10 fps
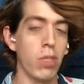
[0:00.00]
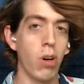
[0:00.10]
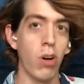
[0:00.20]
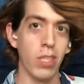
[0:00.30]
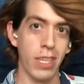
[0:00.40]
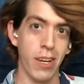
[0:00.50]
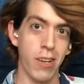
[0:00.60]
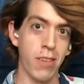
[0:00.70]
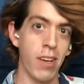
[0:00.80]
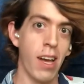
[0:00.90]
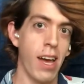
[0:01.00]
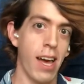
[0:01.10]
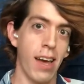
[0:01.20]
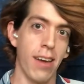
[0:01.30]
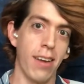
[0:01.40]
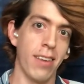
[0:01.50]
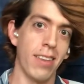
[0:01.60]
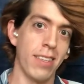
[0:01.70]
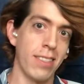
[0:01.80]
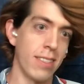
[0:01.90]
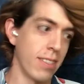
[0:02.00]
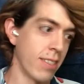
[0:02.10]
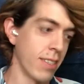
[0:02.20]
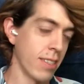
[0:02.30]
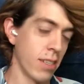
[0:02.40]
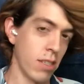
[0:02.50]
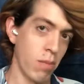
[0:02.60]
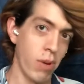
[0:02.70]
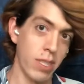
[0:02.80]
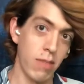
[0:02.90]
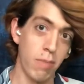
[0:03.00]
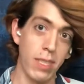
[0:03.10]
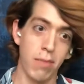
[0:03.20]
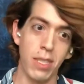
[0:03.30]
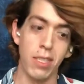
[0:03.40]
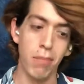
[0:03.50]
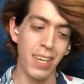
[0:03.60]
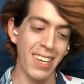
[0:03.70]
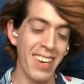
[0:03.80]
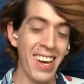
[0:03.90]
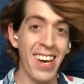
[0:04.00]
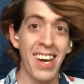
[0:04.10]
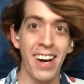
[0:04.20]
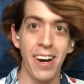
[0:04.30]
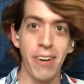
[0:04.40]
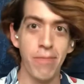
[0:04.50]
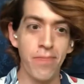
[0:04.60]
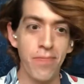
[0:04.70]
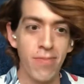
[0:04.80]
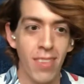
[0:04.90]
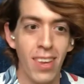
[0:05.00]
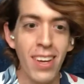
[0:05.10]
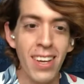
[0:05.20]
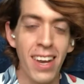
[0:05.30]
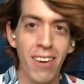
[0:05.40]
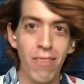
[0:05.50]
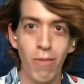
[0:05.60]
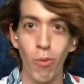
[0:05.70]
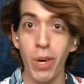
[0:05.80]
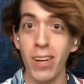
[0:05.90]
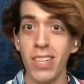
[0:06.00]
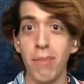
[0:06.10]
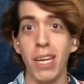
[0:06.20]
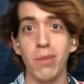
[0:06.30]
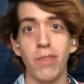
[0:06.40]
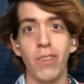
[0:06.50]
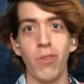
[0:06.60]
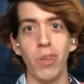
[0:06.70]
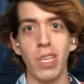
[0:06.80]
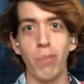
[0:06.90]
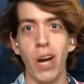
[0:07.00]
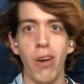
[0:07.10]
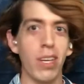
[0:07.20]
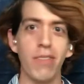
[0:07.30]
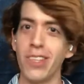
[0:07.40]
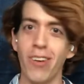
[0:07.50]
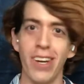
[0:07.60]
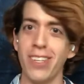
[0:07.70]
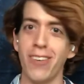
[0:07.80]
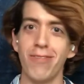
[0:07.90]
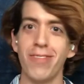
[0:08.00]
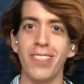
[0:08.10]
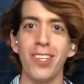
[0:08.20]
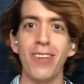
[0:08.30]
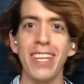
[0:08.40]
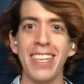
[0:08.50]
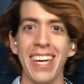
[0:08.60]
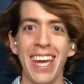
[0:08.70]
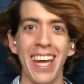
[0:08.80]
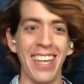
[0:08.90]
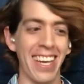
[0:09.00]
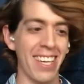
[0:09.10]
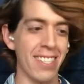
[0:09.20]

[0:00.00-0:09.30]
all year, and this is just such an impressive specimen to me. And it weirdly makes me feel really proud, even though I don't do anything. Like,